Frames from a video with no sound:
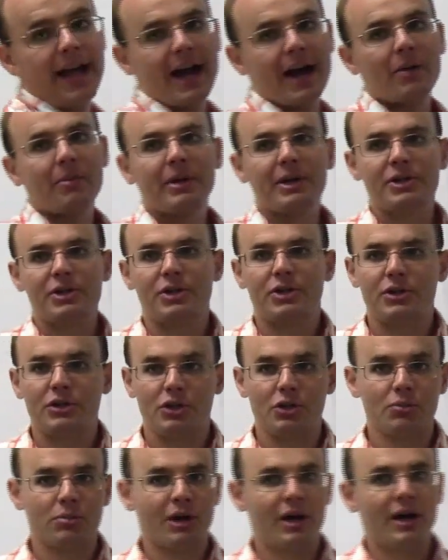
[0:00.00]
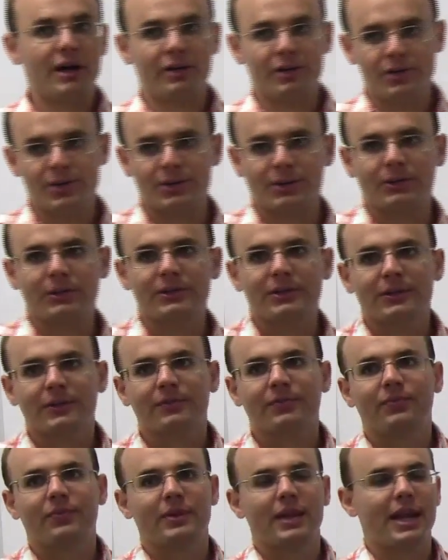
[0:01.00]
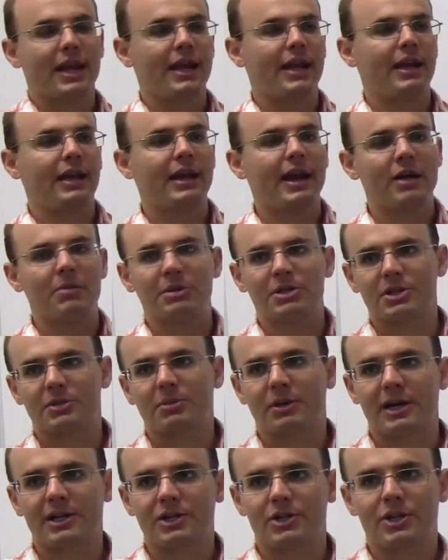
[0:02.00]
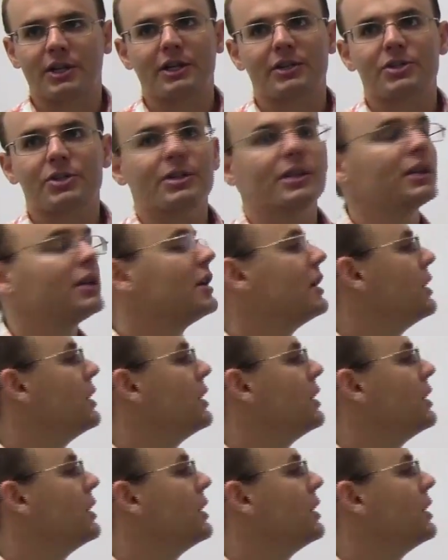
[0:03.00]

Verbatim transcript: how much you bought or sold, and how much the price changed.